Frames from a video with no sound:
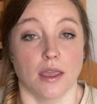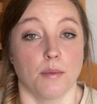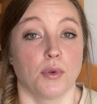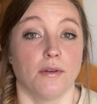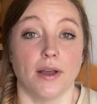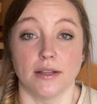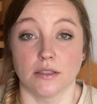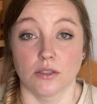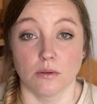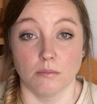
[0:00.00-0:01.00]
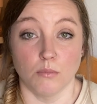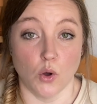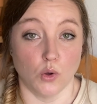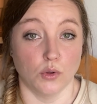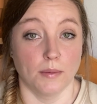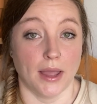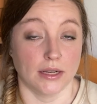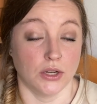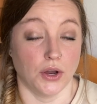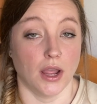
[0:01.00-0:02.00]
It prevents mold,
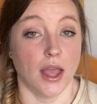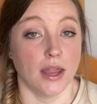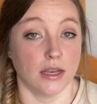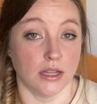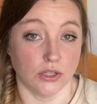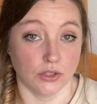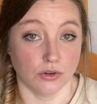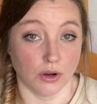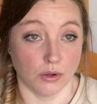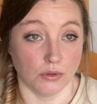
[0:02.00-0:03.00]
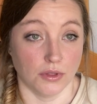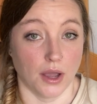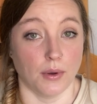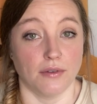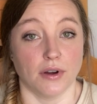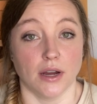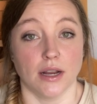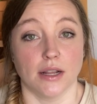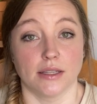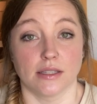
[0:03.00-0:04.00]
bacteria, and yeast growth. However, it
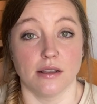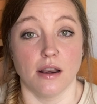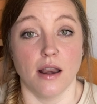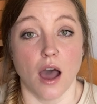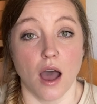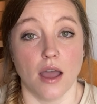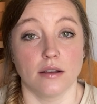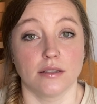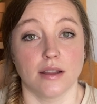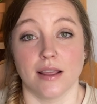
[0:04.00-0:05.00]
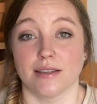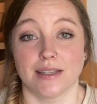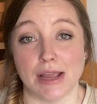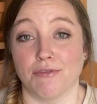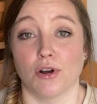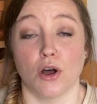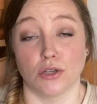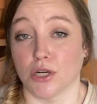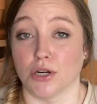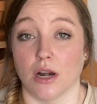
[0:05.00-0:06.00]
is not a safer
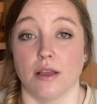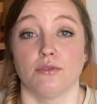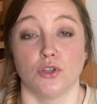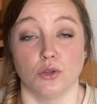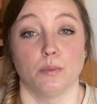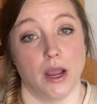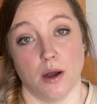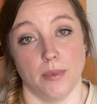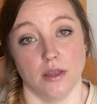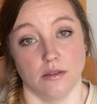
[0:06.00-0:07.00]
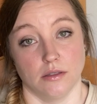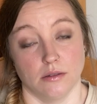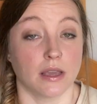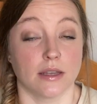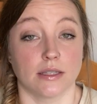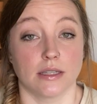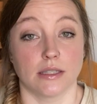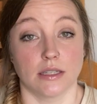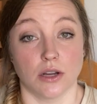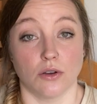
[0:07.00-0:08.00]
alternative to parabens because it
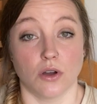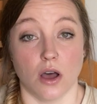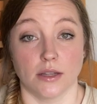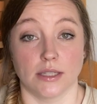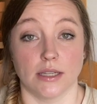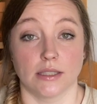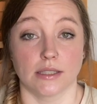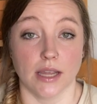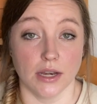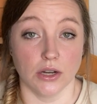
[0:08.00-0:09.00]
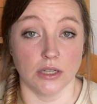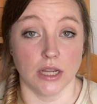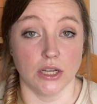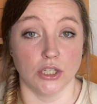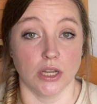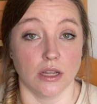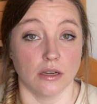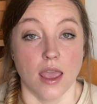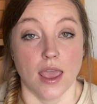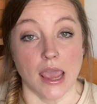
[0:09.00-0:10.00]
still causes skin irritation
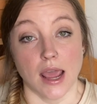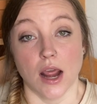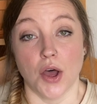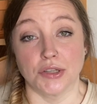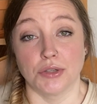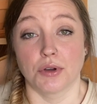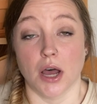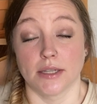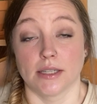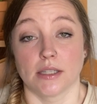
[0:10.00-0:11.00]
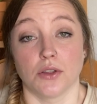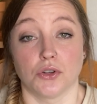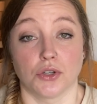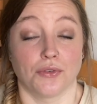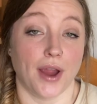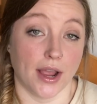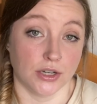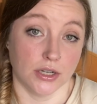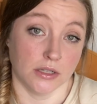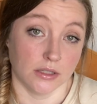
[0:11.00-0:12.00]
and it also causes allergic
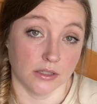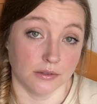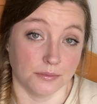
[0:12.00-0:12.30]
reactions.